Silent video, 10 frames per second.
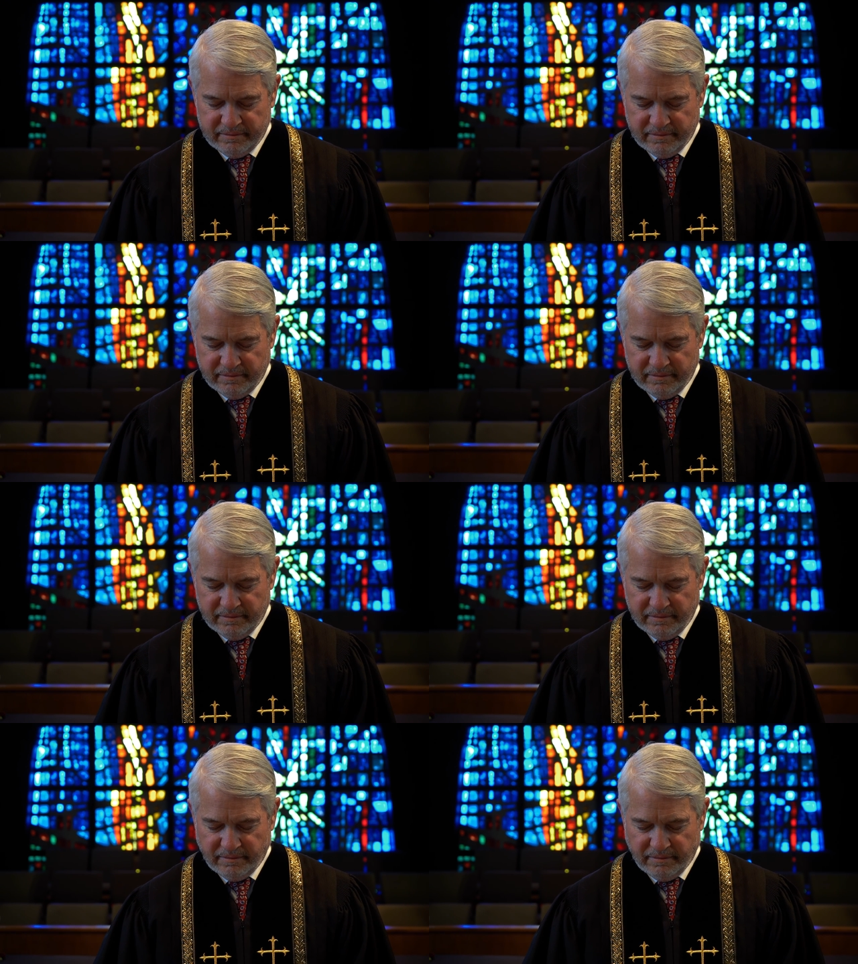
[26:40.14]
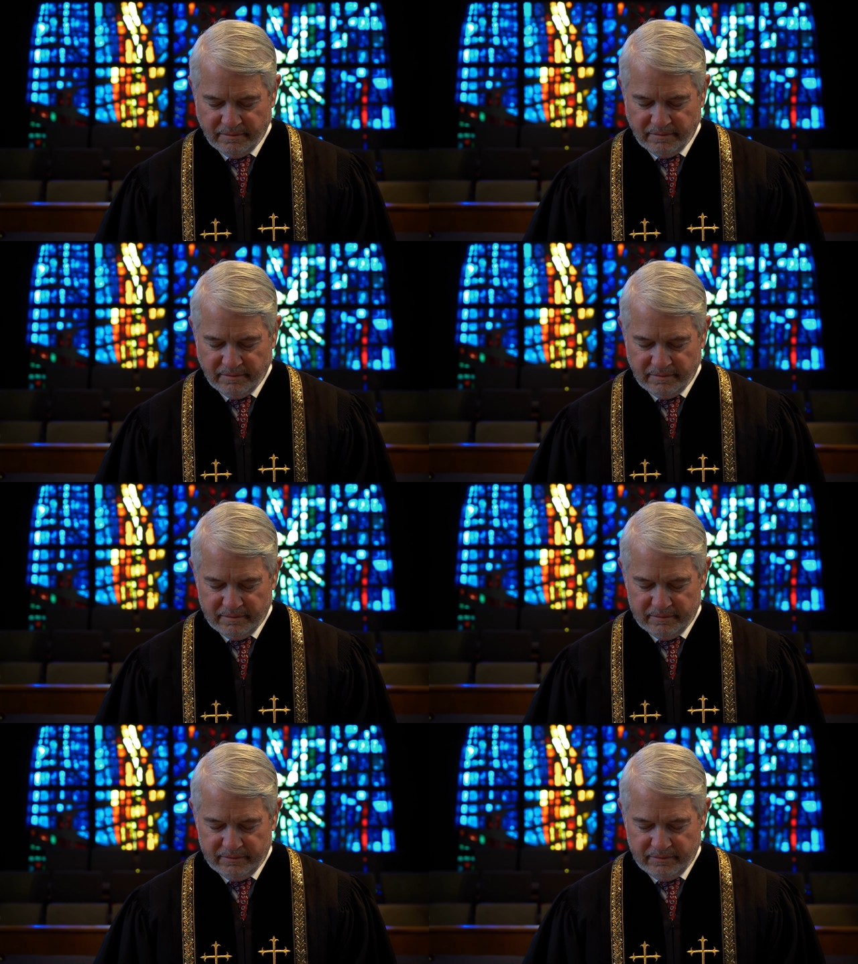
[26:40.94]

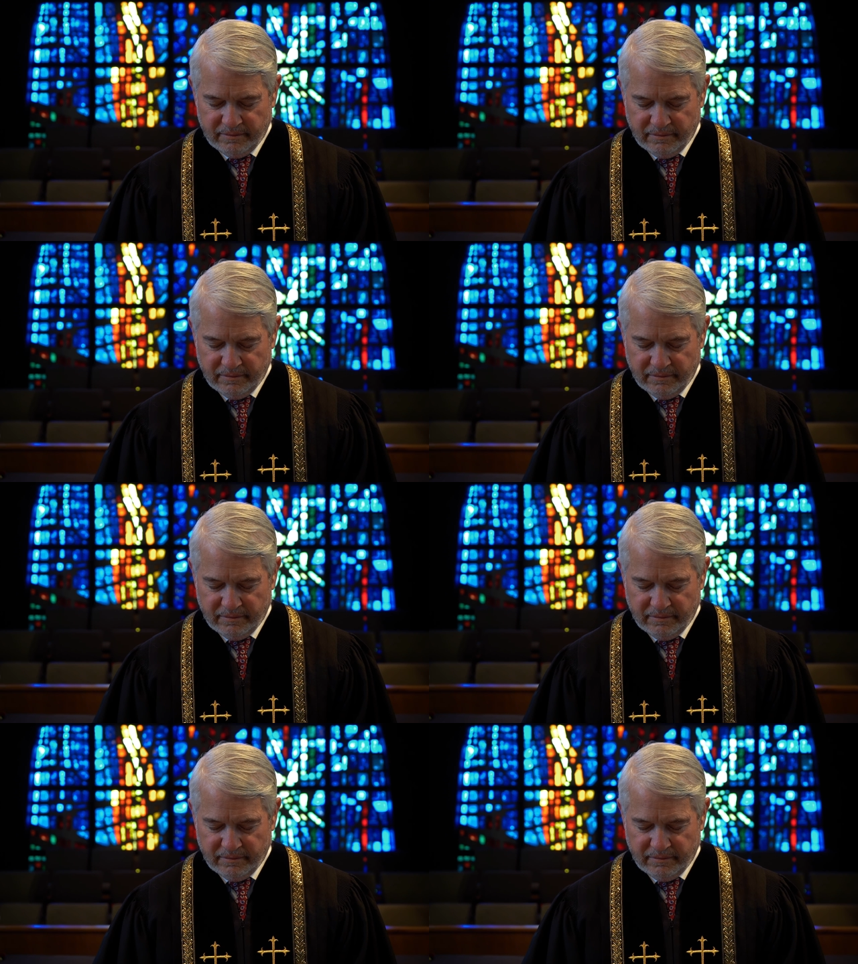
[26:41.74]
(silence)